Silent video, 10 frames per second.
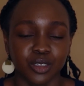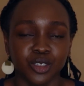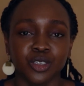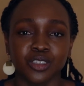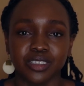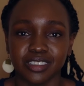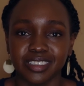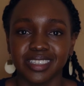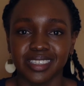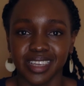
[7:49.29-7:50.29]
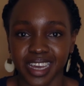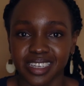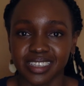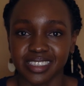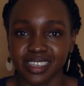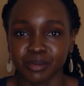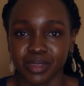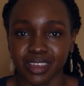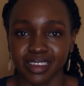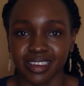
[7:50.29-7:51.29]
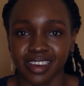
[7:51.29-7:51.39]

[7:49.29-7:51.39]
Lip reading: you're designing something